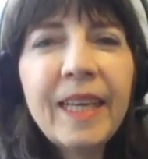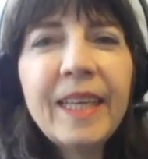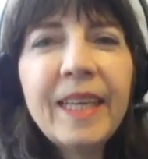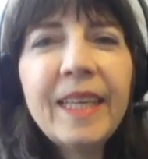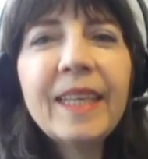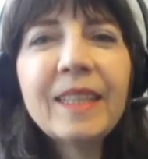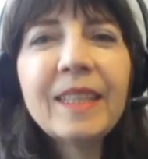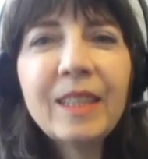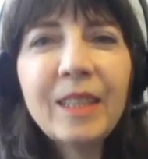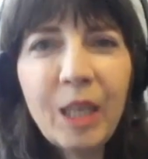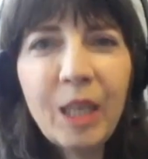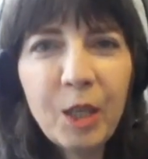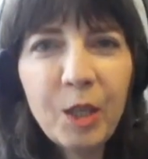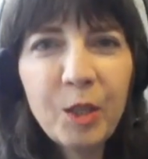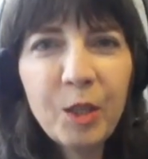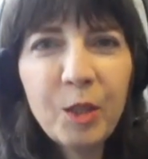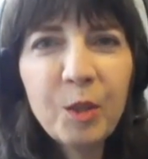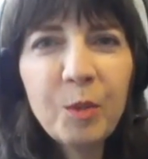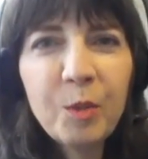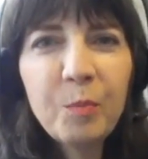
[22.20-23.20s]

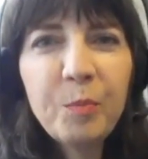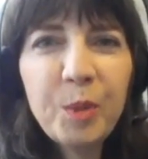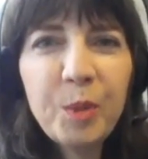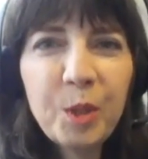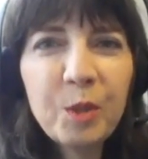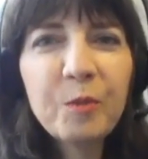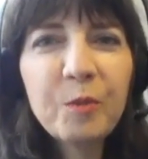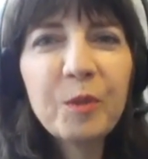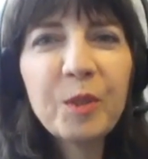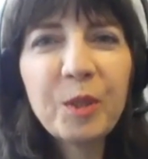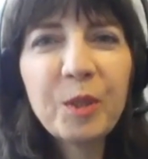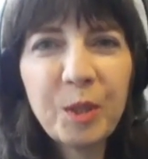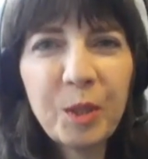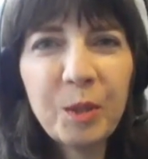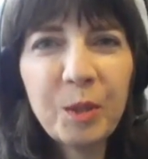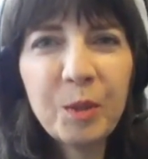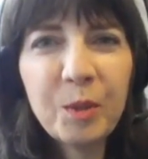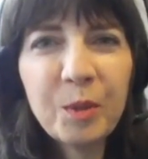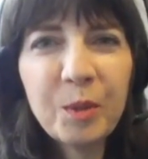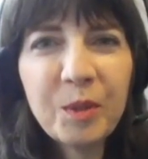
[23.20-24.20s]
Hello, beautiful
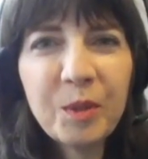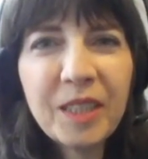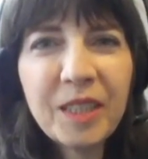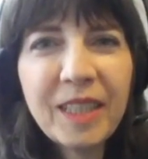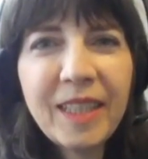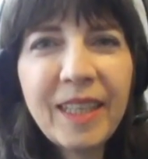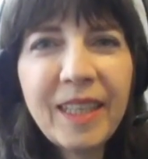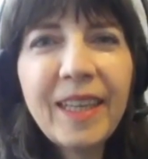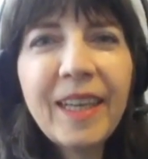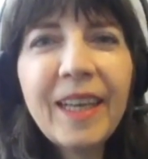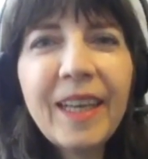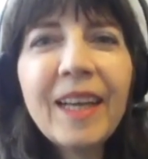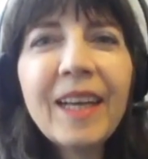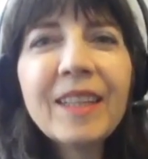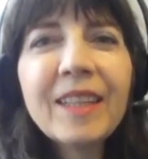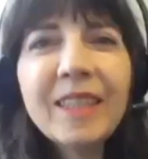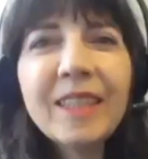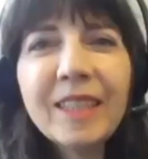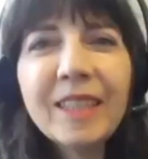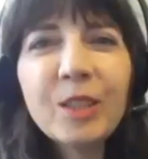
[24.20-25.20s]
souls.
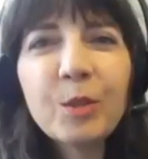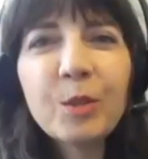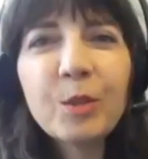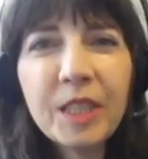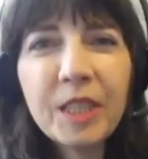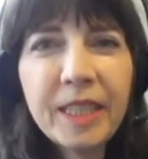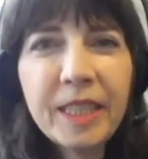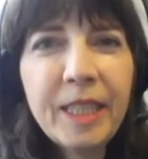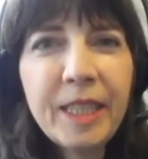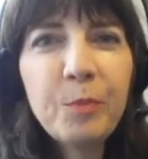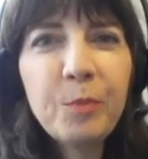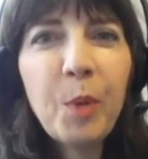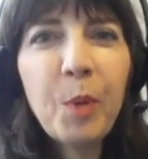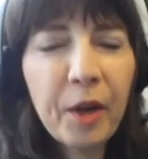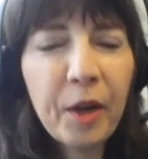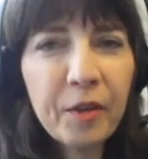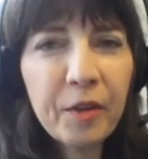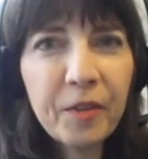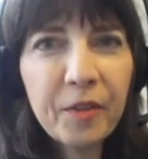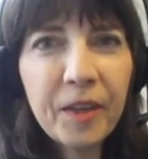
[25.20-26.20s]
This is Christine
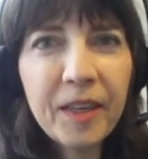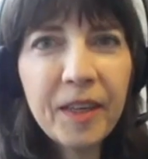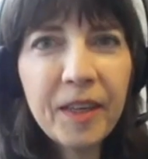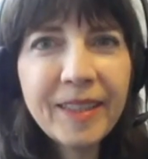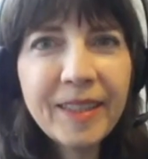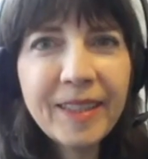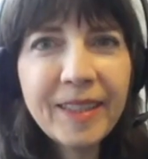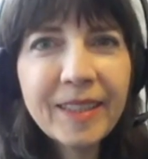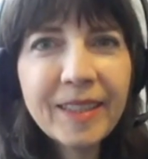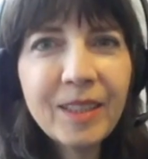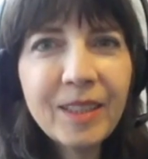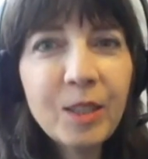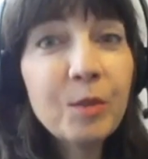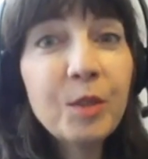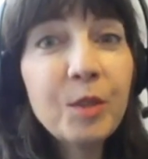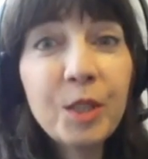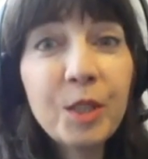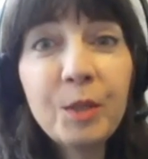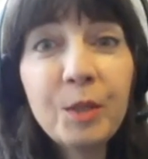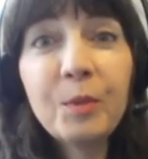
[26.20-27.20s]
Potvin, known
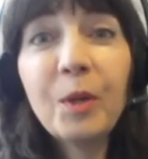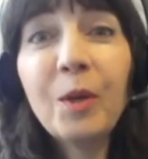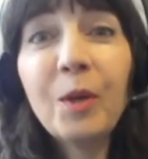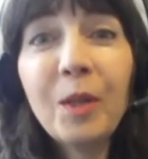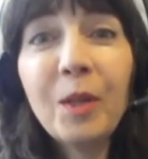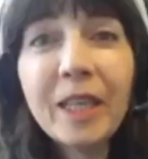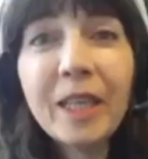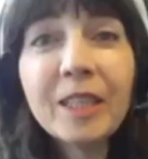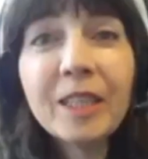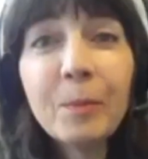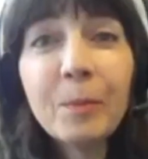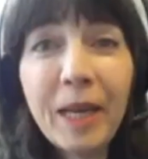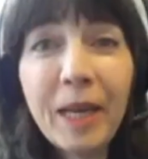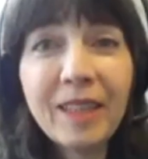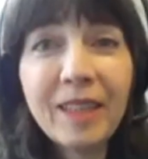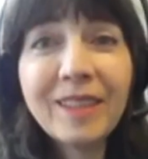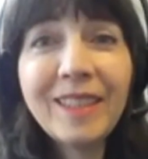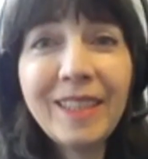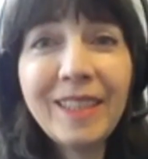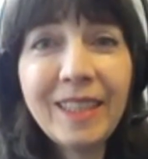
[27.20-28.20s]
to you all as the
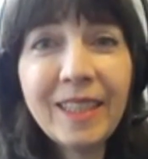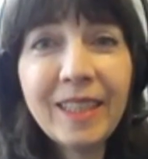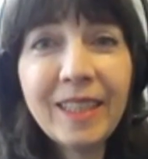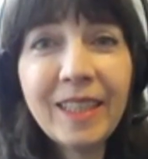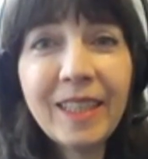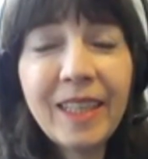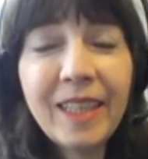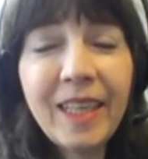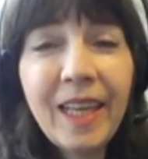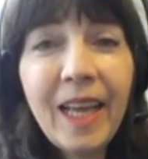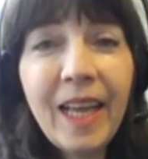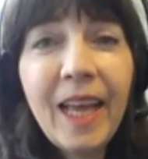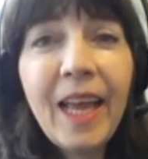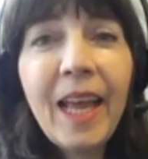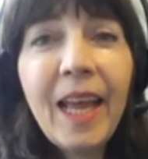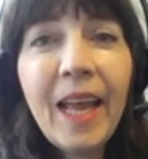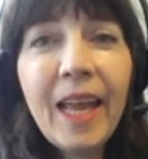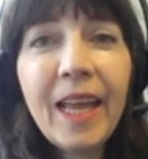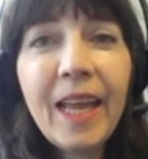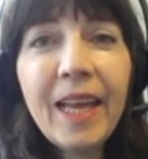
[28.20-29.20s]
Paladina.
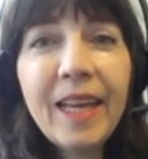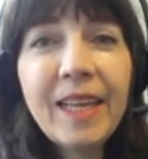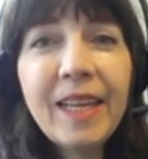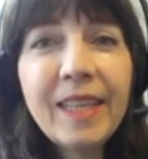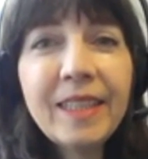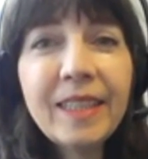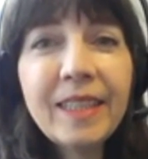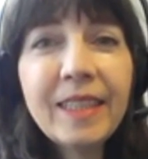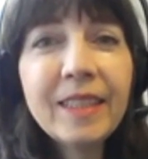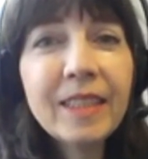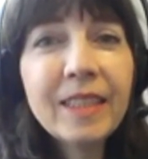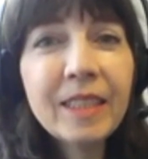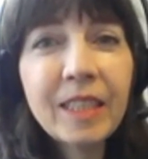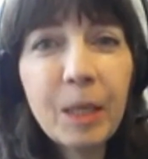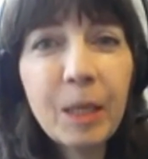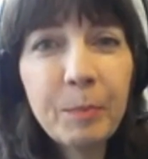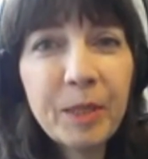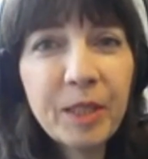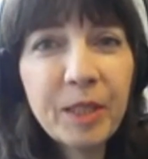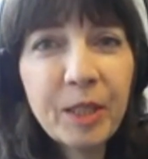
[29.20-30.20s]
And in this
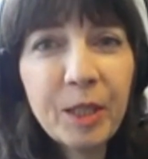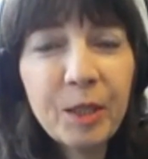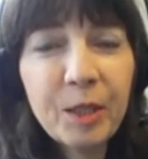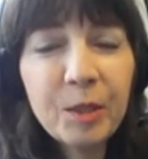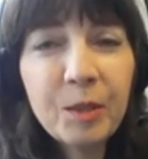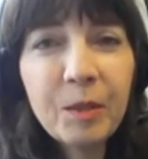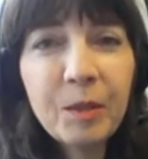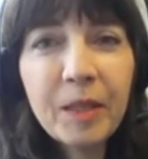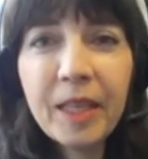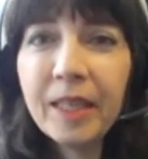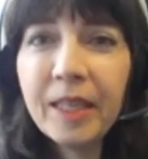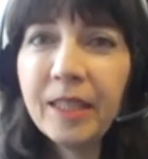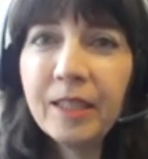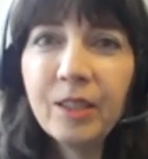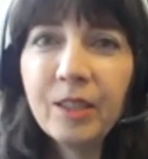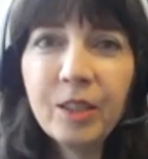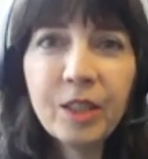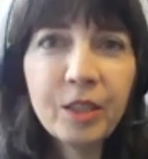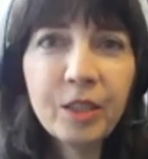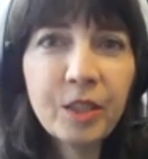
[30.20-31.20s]
episode,
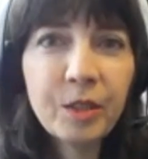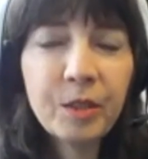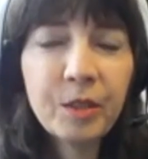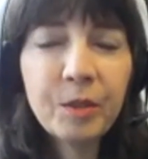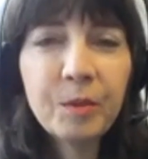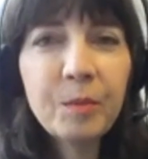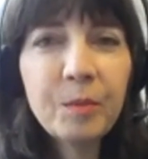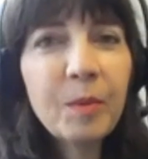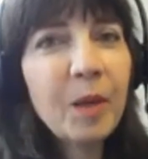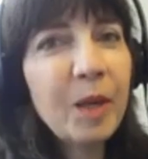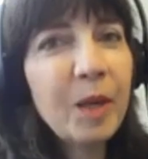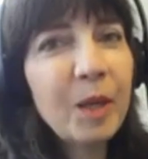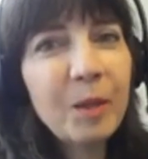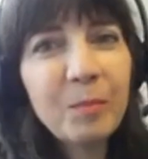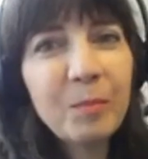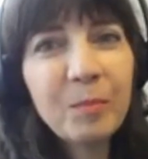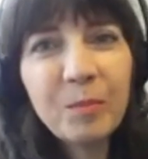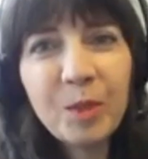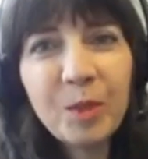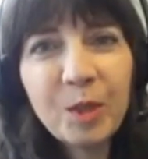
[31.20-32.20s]
and just so you
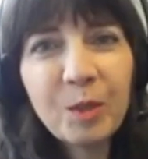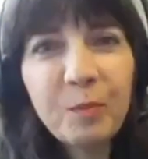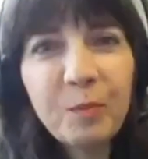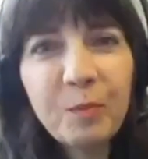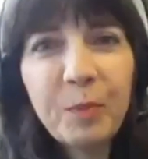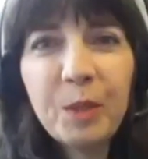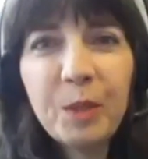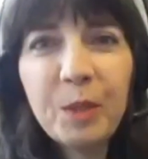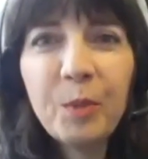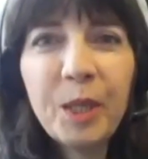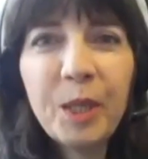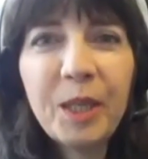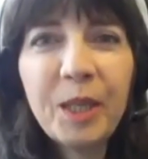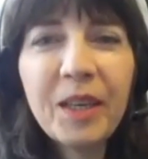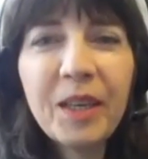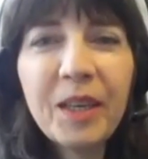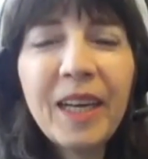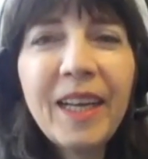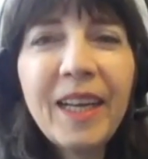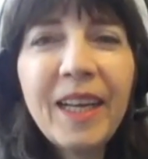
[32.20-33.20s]
just be aware,